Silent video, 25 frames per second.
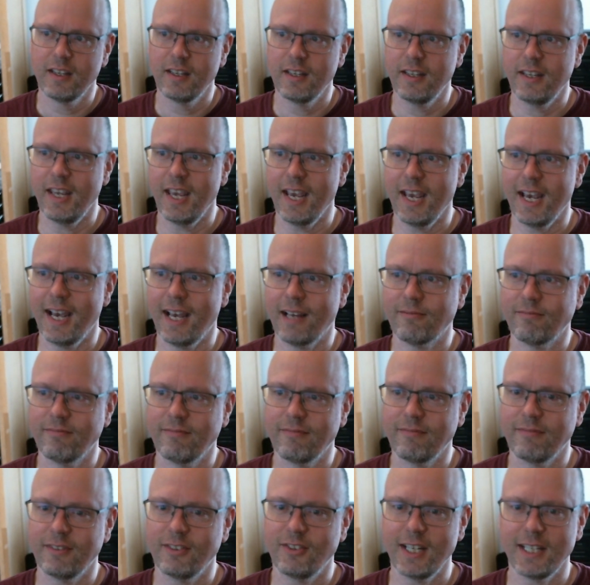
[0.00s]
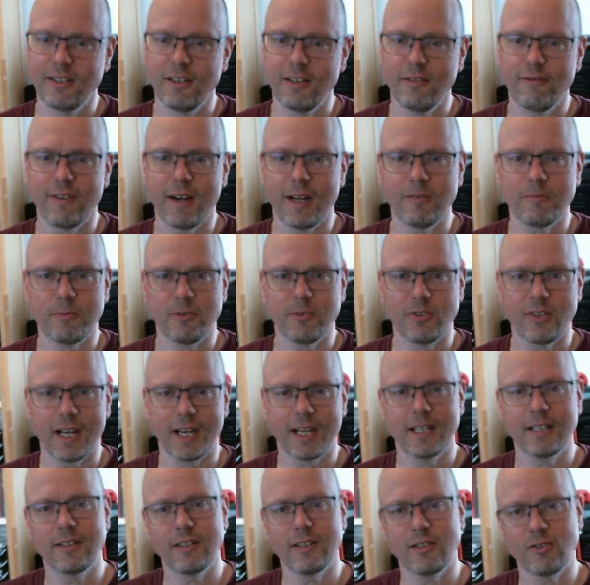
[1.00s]
yeah, 60 frames per
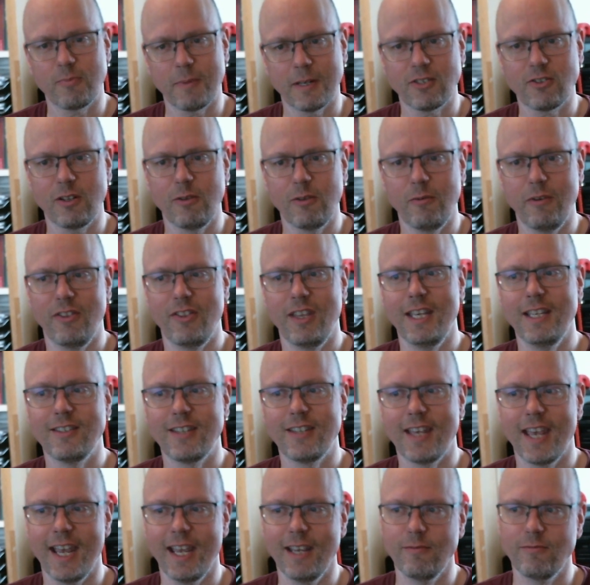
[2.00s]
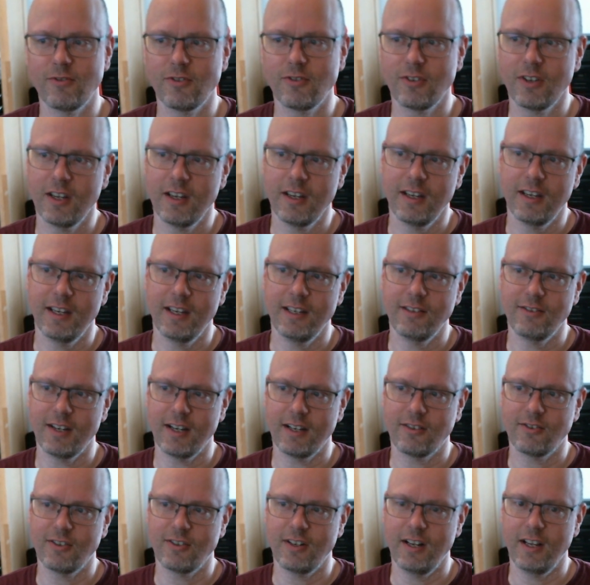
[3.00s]
second, especially with these games, is
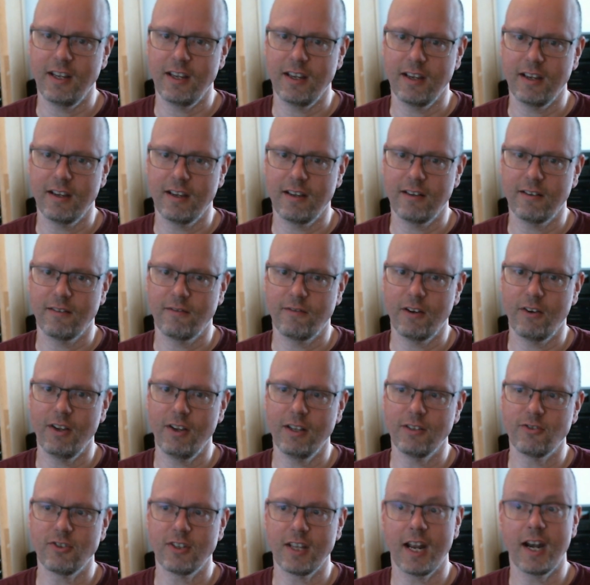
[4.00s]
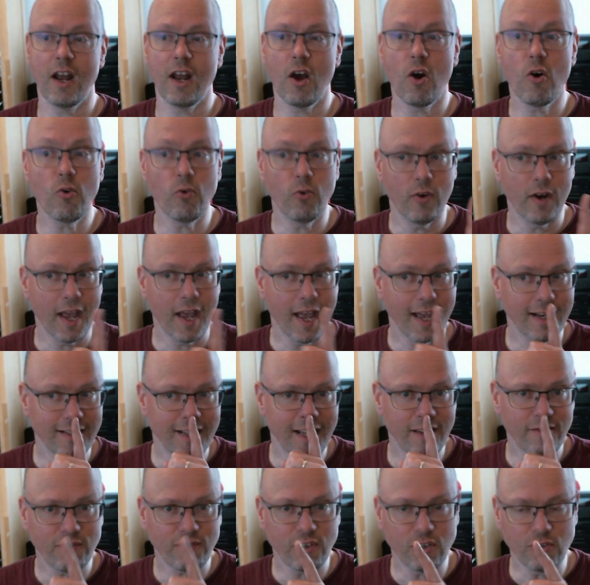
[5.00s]
actually very interesting. And
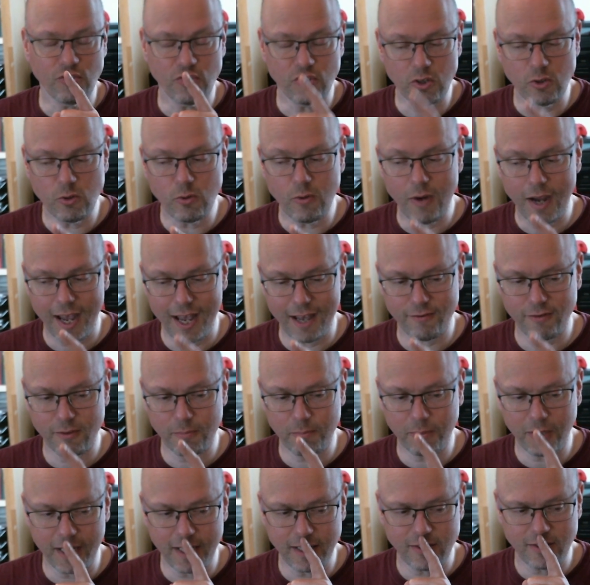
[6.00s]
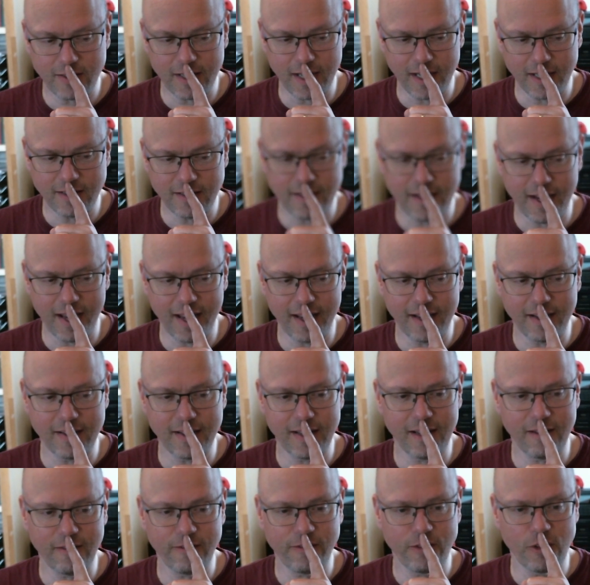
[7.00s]
if you do have a PlayStation,
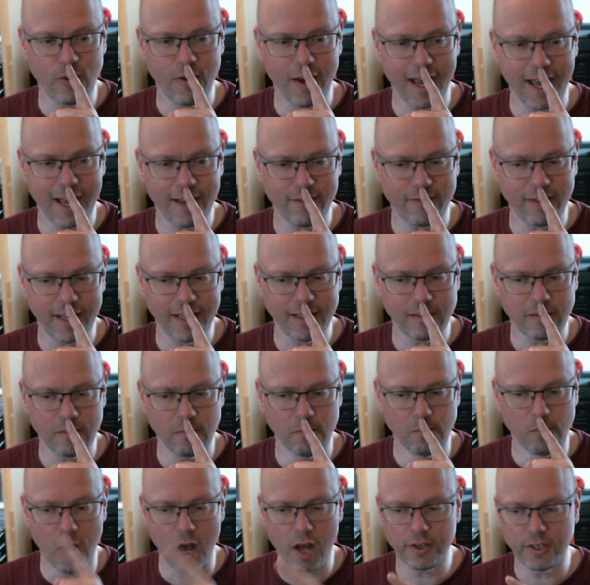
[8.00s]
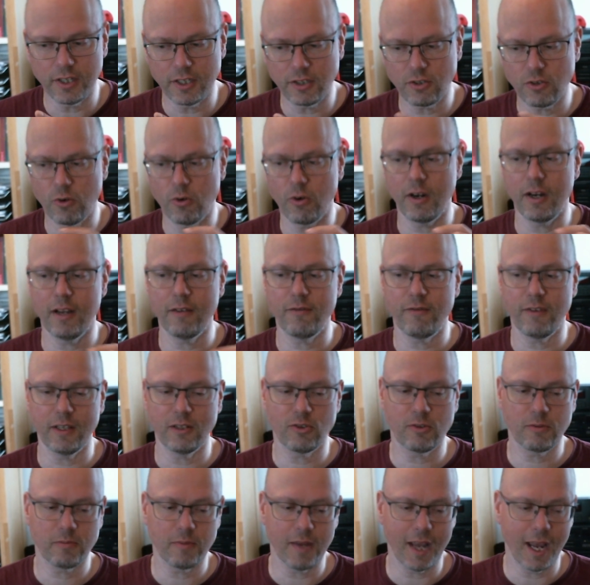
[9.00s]
and if you have it modded, or if
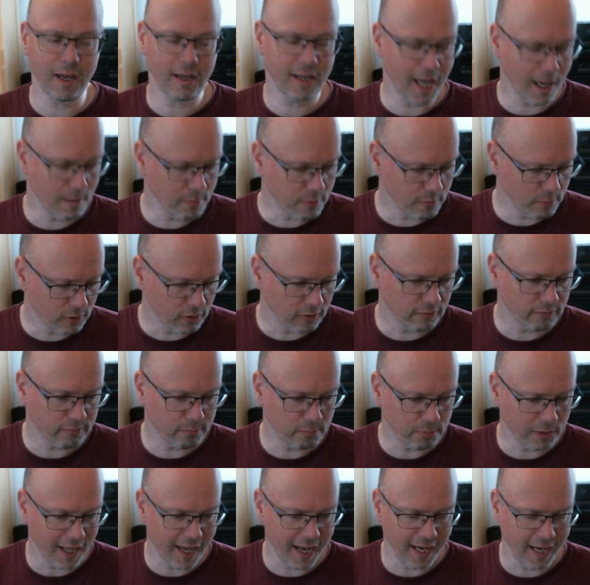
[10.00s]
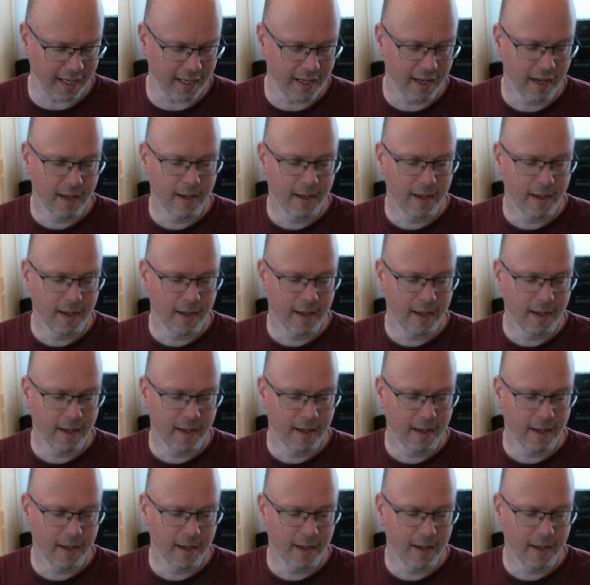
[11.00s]
it's capable of playing